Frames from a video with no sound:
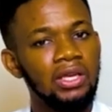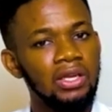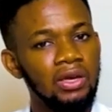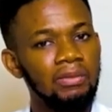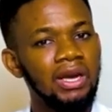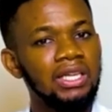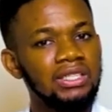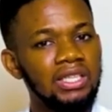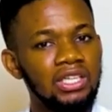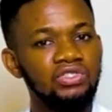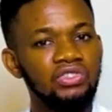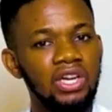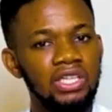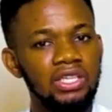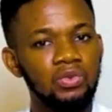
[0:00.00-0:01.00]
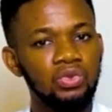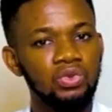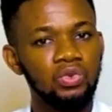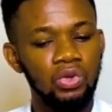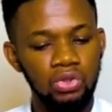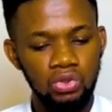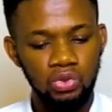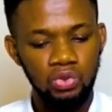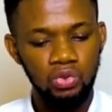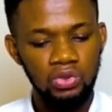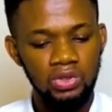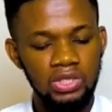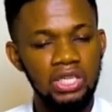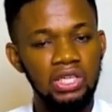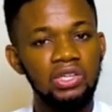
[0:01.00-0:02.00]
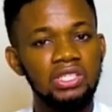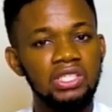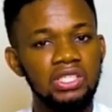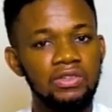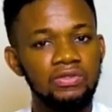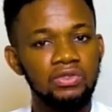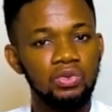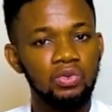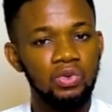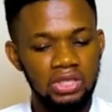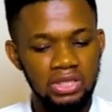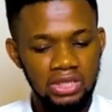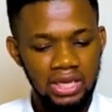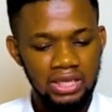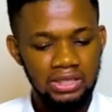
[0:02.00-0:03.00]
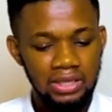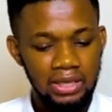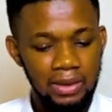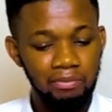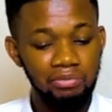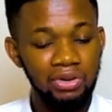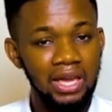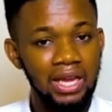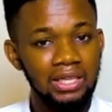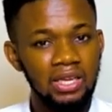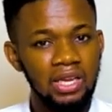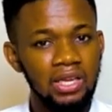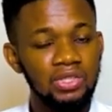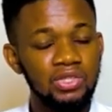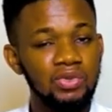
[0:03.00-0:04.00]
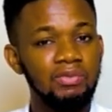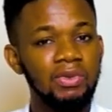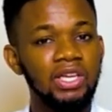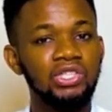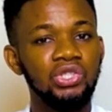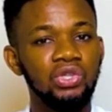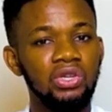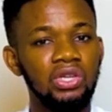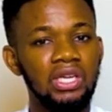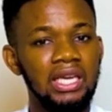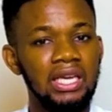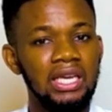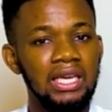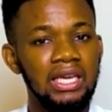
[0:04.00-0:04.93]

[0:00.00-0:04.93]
your mind naturally would want to tailor itself towards that plan to make sure